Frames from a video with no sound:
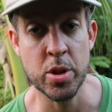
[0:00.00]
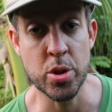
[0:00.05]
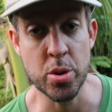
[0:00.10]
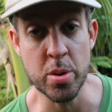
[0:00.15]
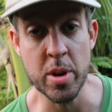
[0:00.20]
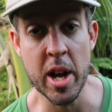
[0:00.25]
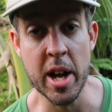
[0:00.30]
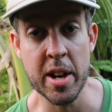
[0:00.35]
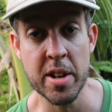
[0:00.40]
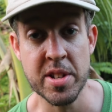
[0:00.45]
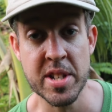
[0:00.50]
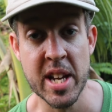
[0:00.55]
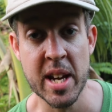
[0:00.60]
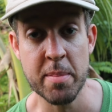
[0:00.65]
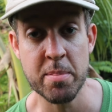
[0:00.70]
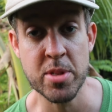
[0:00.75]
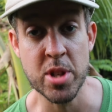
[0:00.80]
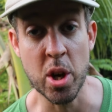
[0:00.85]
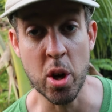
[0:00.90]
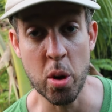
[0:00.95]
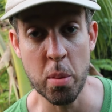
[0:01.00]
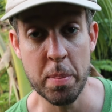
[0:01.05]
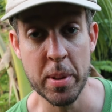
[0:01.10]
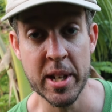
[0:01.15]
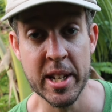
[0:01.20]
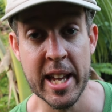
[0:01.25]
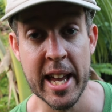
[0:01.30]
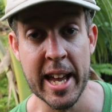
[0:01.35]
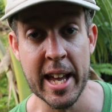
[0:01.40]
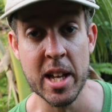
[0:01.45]
Do not attempt to
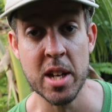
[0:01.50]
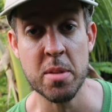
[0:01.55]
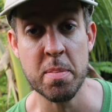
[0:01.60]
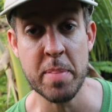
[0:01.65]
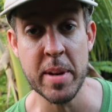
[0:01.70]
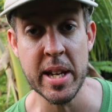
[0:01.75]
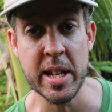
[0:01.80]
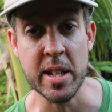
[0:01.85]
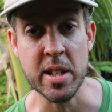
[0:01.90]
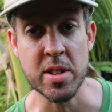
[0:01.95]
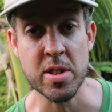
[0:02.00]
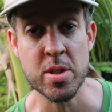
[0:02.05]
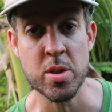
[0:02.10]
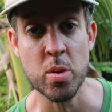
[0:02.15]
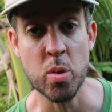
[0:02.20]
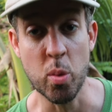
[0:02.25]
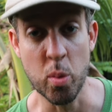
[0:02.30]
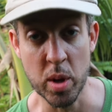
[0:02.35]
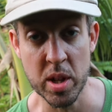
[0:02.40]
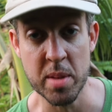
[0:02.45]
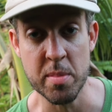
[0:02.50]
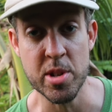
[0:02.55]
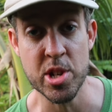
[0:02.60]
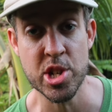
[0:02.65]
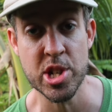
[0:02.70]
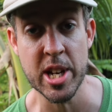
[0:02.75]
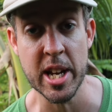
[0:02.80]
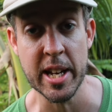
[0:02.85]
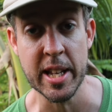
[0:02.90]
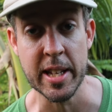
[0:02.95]
open canned beans with a
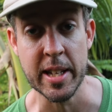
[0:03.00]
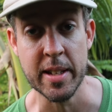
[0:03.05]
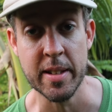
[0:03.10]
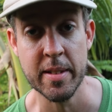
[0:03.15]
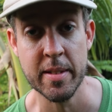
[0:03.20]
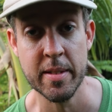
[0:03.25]
machete.